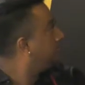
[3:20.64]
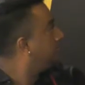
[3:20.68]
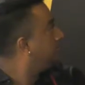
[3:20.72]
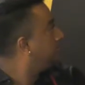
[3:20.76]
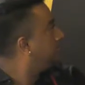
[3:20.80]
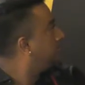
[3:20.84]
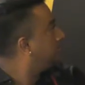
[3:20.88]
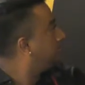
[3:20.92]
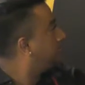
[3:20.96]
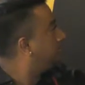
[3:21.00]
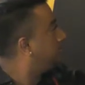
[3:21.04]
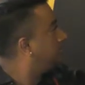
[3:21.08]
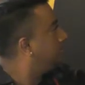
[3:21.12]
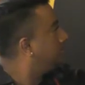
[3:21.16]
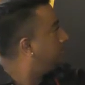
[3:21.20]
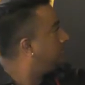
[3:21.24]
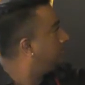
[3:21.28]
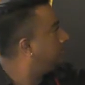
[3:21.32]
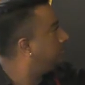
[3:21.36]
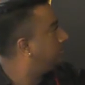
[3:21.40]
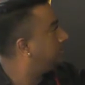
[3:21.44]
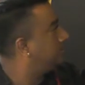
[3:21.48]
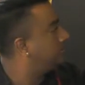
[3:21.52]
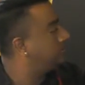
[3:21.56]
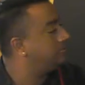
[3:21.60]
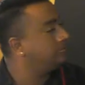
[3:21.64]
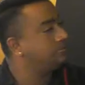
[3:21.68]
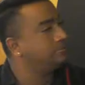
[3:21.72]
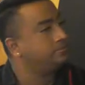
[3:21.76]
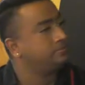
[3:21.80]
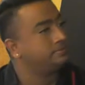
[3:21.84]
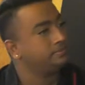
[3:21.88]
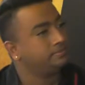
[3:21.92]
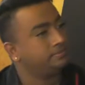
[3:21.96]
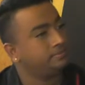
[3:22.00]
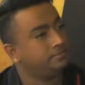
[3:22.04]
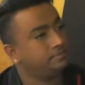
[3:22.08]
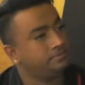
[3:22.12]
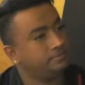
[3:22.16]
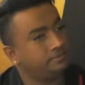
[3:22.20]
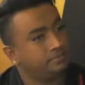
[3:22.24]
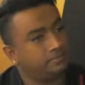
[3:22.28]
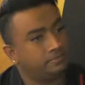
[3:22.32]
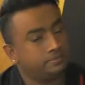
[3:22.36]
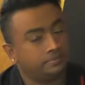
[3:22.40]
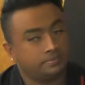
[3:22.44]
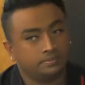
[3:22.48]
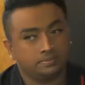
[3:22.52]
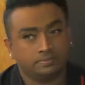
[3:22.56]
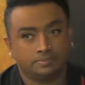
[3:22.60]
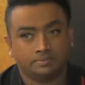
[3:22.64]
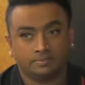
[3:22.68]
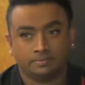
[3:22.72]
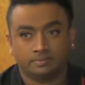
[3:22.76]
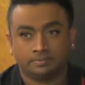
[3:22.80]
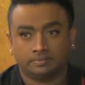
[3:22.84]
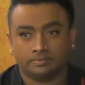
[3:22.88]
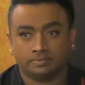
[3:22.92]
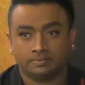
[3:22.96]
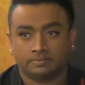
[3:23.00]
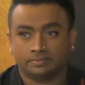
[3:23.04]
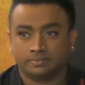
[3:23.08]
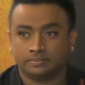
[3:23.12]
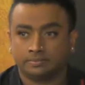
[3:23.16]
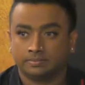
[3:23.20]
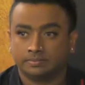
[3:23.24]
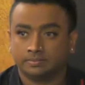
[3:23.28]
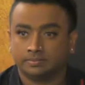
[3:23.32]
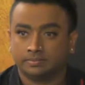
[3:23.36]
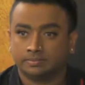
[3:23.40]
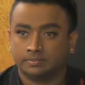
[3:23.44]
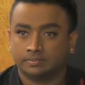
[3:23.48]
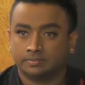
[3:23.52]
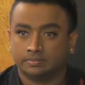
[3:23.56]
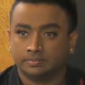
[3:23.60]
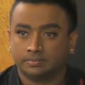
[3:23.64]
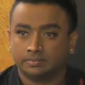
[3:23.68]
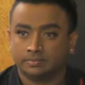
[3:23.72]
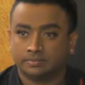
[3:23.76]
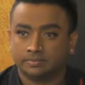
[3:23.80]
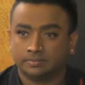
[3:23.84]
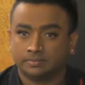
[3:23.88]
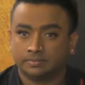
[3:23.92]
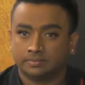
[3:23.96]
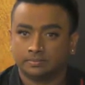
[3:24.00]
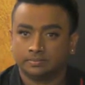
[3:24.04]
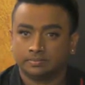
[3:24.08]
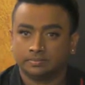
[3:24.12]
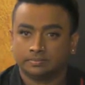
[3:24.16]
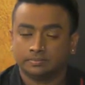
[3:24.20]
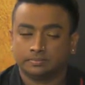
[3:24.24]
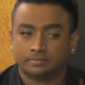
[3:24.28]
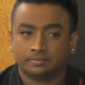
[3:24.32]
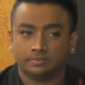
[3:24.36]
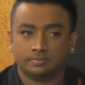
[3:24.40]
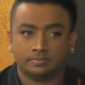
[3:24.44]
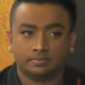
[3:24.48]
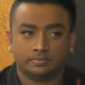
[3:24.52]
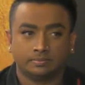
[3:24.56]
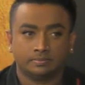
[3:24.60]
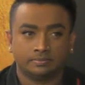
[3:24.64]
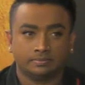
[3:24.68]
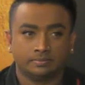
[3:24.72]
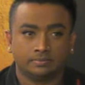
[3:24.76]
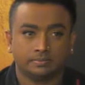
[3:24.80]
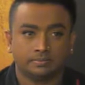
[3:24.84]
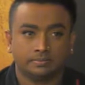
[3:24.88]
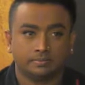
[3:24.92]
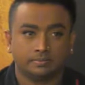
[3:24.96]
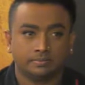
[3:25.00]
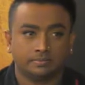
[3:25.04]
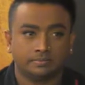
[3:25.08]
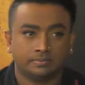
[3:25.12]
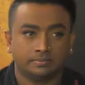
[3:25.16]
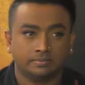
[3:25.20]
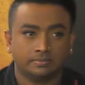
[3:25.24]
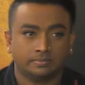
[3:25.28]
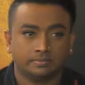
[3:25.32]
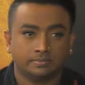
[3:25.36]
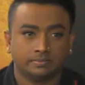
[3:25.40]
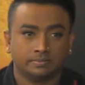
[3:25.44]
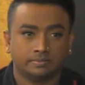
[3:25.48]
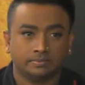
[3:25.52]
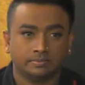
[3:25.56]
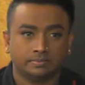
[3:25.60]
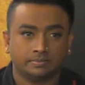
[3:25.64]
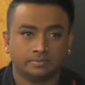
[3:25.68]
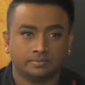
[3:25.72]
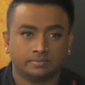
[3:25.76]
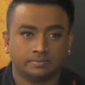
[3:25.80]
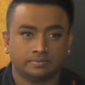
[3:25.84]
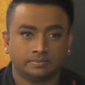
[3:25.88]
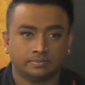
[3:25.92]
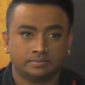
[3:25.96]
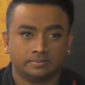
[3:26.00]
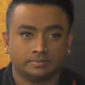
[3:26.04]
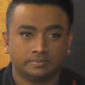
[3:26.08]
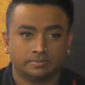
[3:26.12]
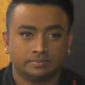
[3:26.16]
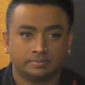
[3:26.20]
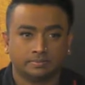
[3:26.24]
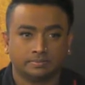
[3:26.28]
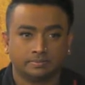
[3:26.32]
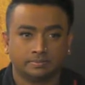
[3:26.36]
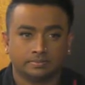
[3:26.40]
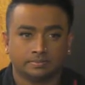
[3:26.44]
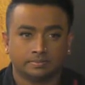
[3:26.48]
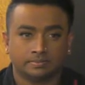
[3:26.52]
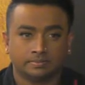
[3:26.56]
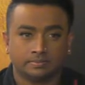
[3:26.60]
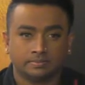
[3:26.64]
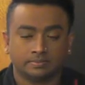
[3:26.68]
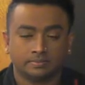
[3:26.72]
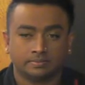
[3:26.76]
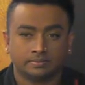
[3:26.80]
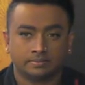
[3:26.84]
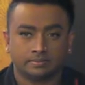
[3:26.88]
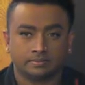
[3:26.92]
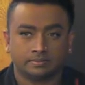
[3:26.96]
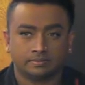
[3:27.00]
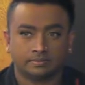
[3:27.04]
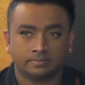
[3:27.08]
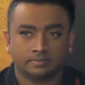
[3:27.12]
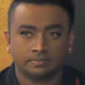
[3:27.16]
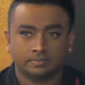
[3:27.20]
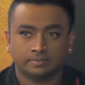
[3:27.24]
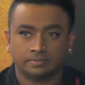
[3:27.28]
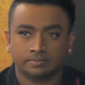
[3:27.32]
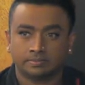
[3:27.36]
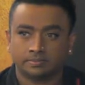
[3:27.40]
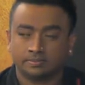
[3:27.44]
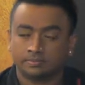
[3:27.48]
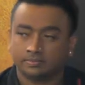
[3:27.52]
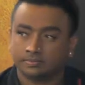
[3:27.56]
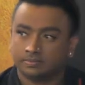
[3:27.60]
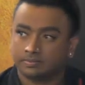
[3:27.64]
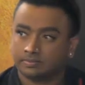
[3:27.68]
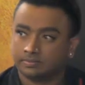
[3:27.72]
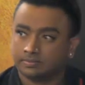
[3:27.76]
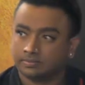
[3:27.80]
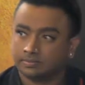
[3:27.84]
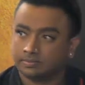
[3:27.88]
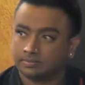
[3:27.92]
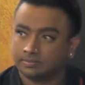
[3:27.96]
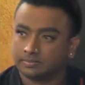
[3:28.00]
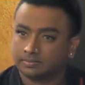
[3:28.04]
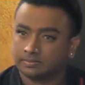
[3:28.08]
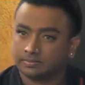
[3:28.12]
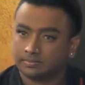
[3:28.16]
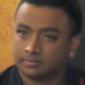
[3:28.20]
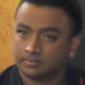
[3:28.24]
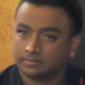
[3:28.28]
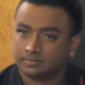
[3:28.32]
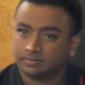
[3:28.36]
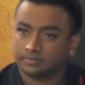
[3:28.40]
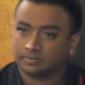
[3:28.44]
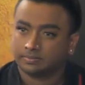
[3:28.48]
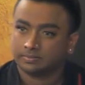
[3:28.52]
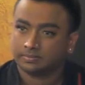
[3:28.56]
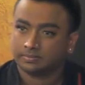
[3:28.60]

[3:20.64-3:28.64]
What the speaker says: No words are spoken by the person on screen.